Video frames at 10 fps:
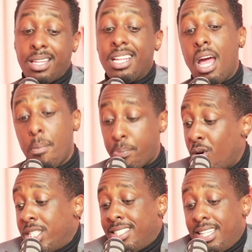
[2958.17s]
they
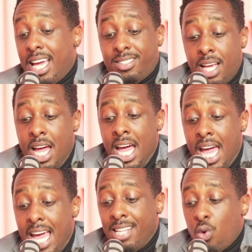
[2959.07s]
approach these things
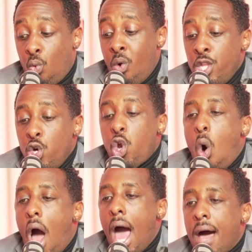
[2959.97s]
is when you
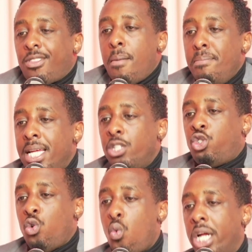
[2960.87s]
don't have the means
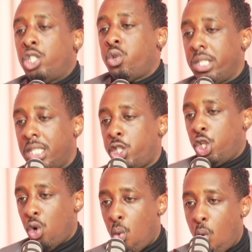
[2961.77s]
to wage
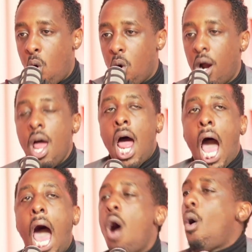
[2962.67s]
traditional war,
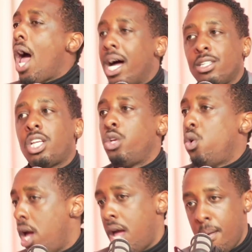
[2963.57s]
how else are
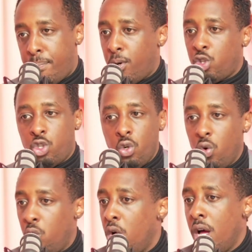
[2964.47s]
you able
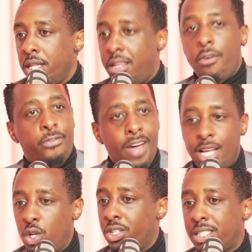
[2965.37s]
to
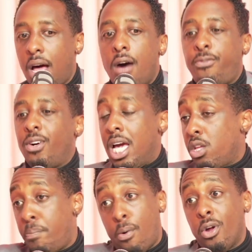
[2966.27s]
defend yourself or get
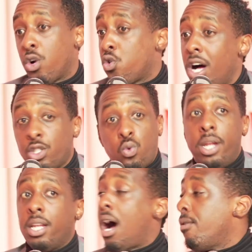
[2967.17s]
your point across
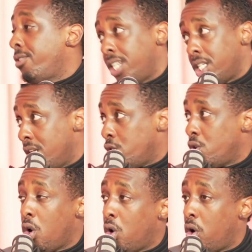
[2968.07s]
when conversation is
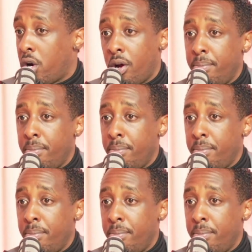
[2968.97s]
no longer a